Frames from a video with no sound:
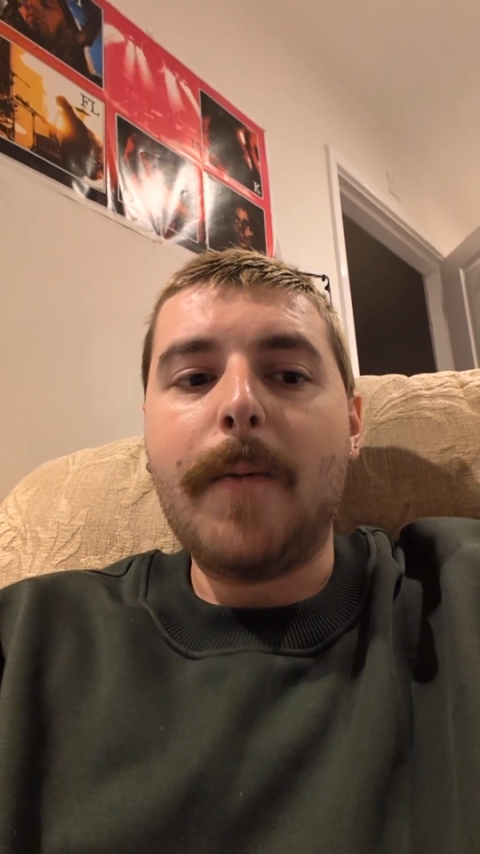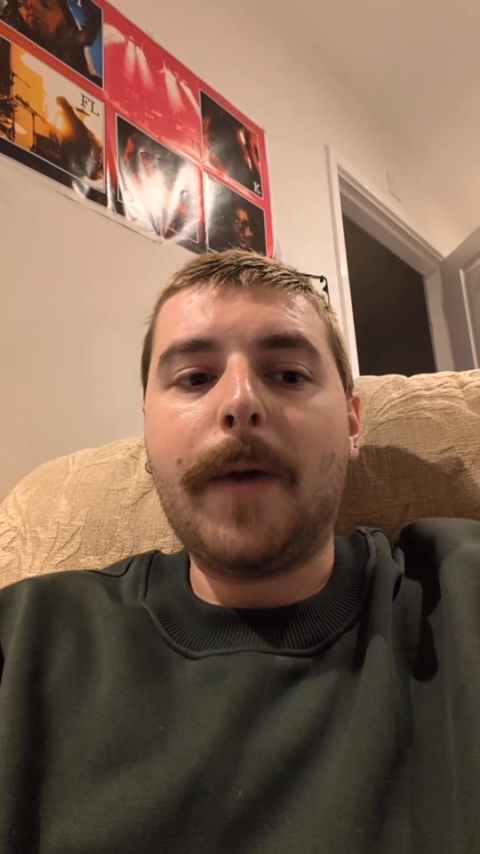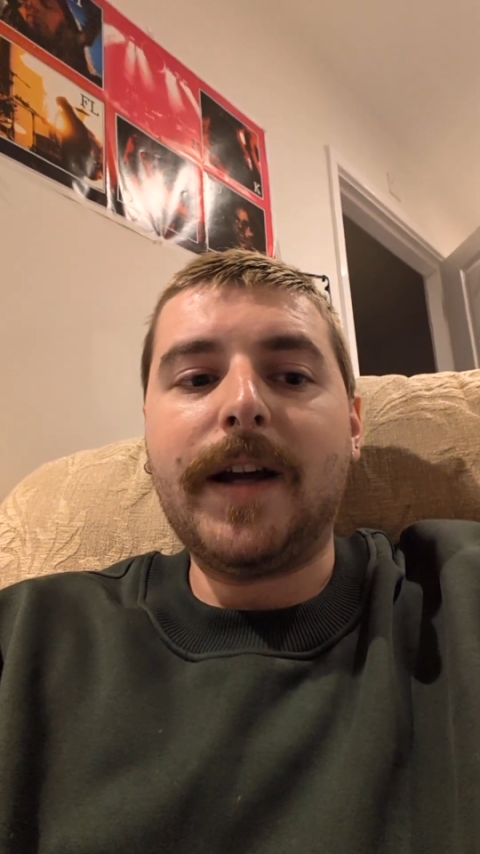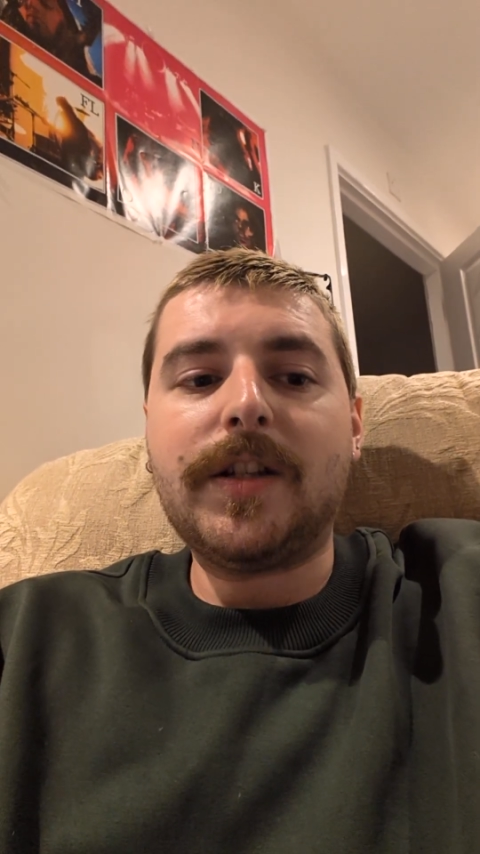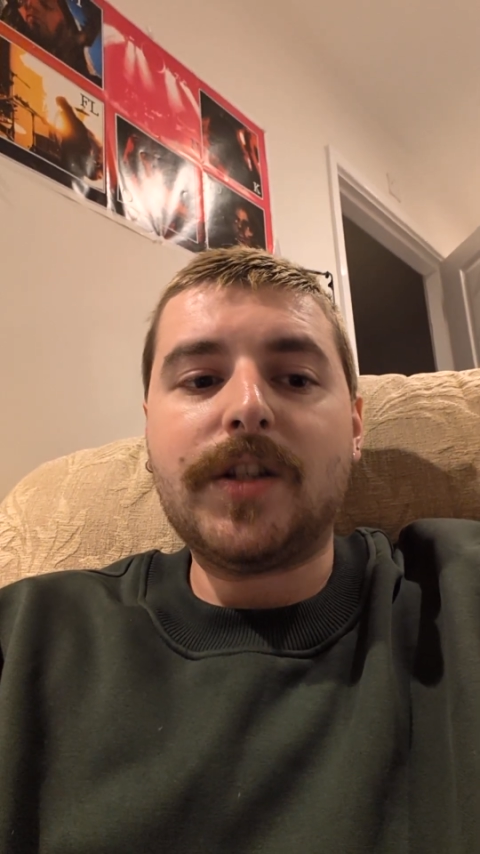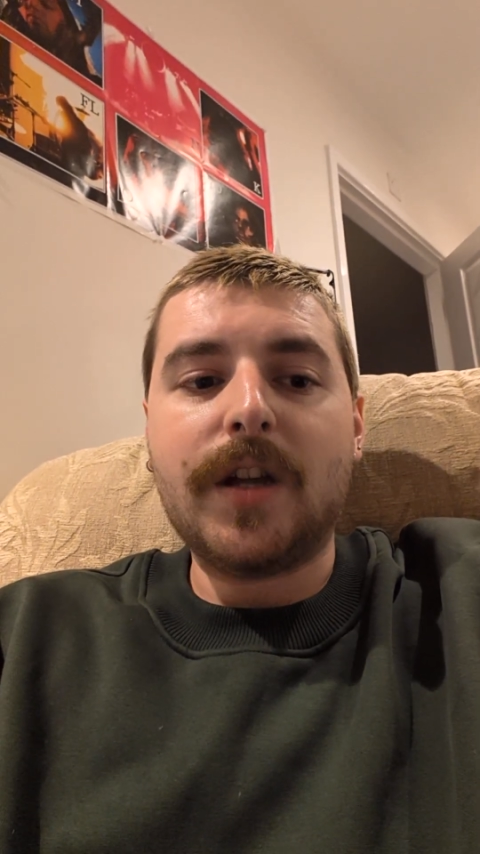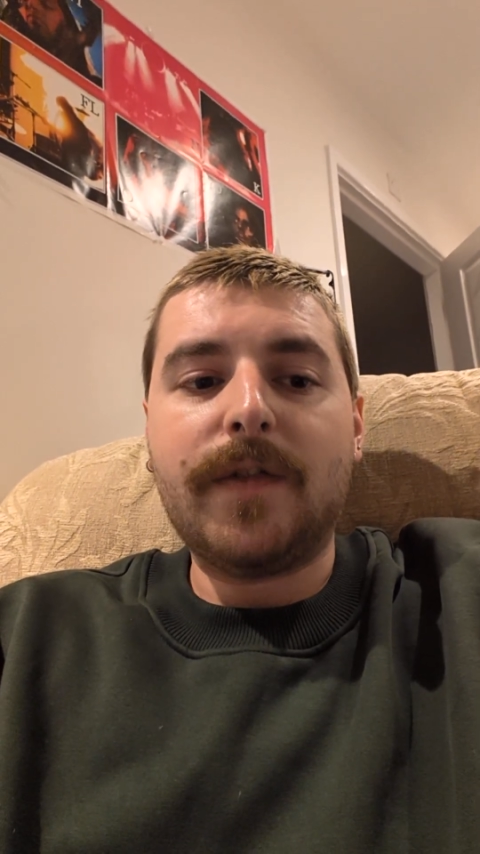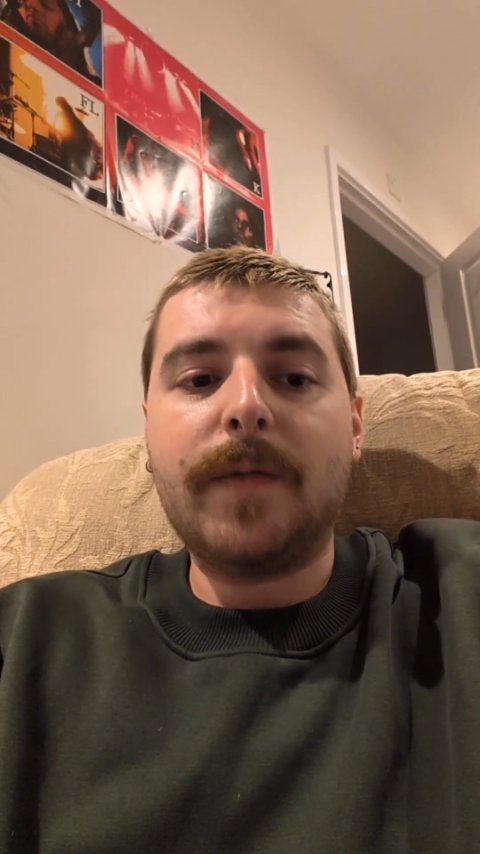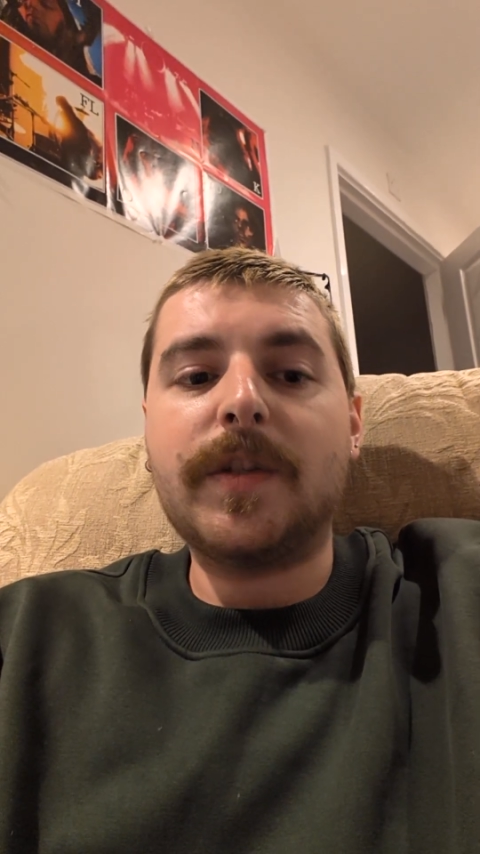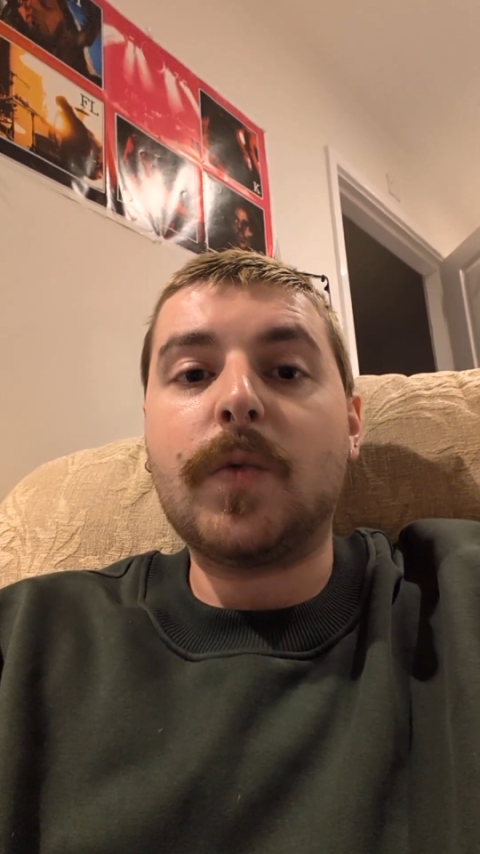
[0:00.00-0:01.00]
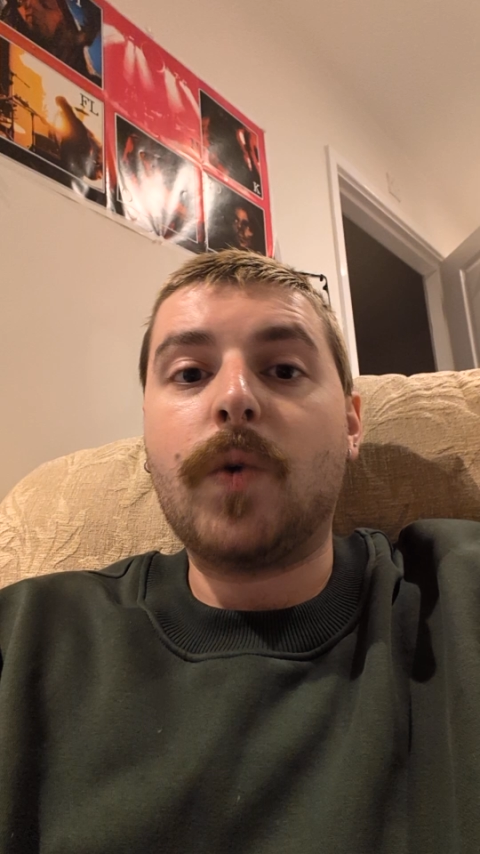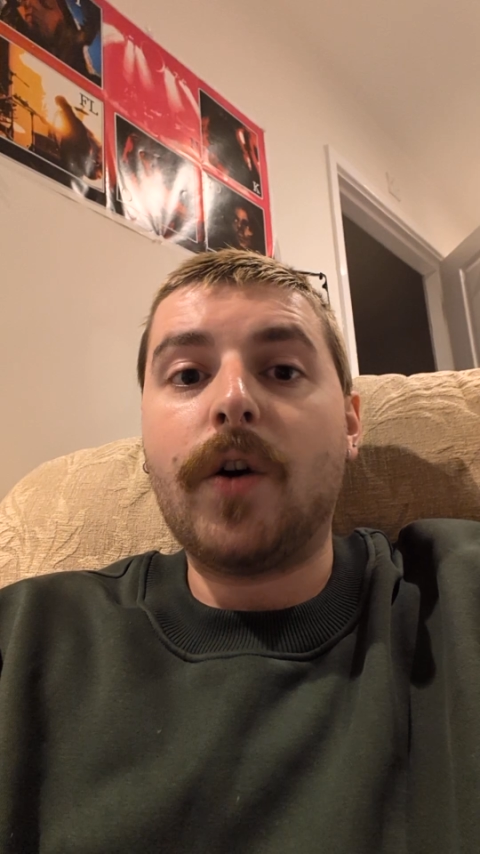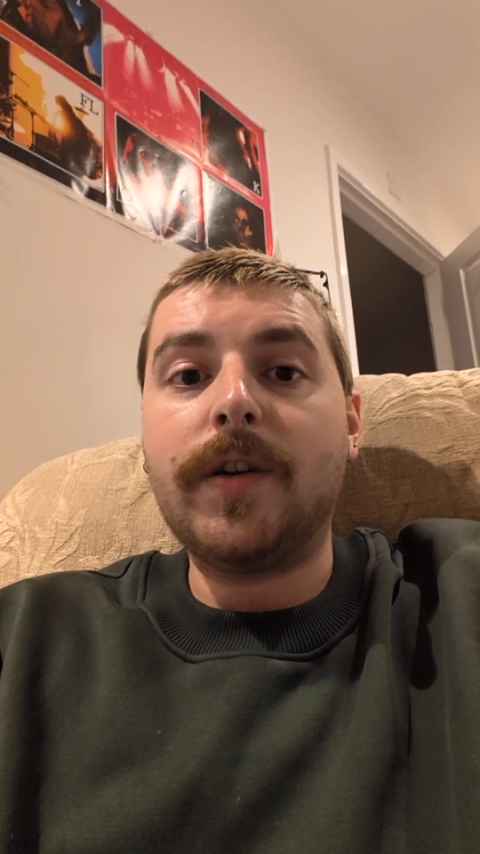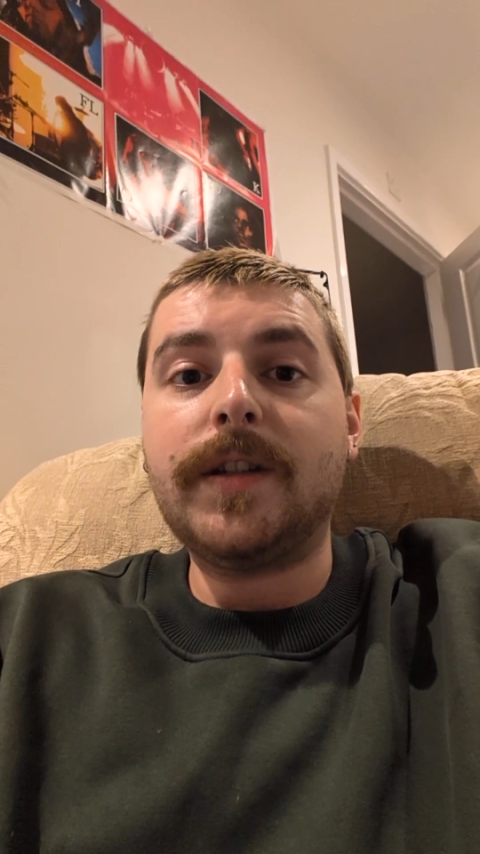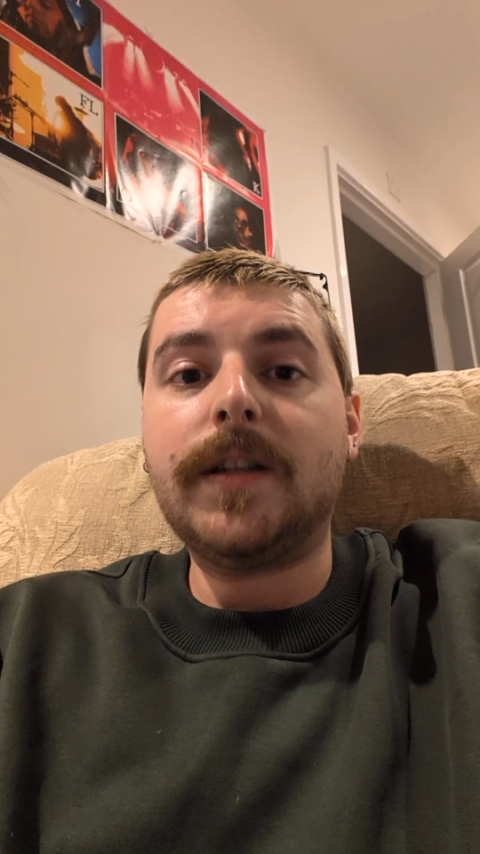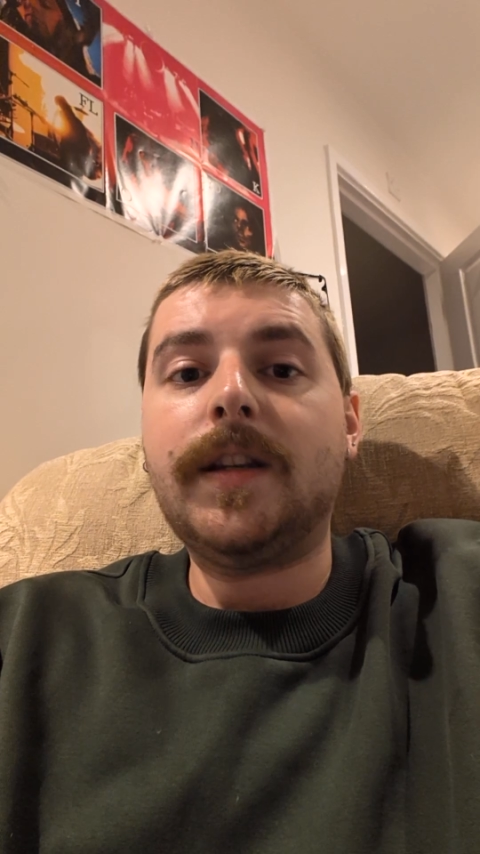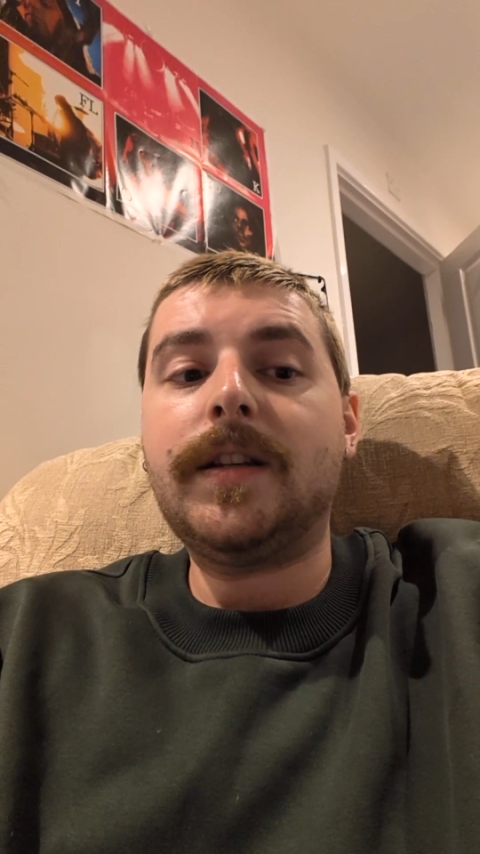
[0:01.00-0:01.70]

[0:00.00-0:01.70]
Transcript: might serve him as a warrant and